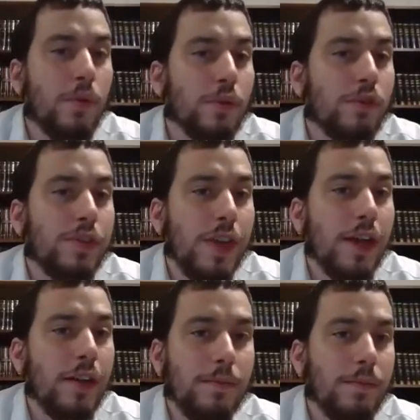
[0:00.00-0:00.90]
We would just
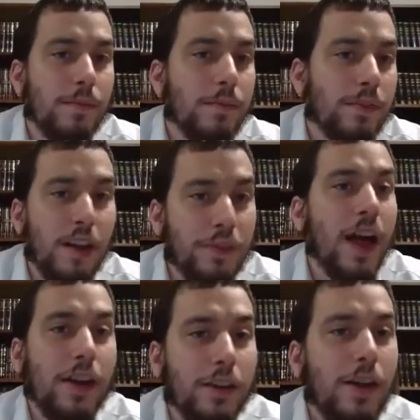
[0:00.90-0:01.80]
say, tough
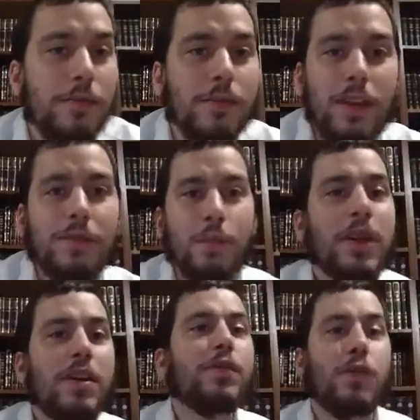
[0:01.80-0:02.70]
luck, it's
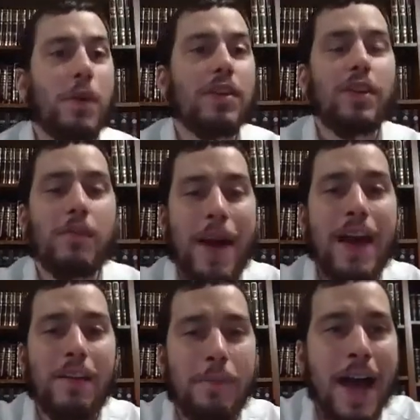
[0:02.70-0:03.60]
forbidden, it's
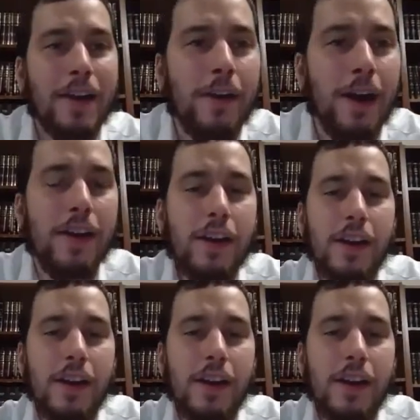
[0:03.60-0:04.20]
bad, right?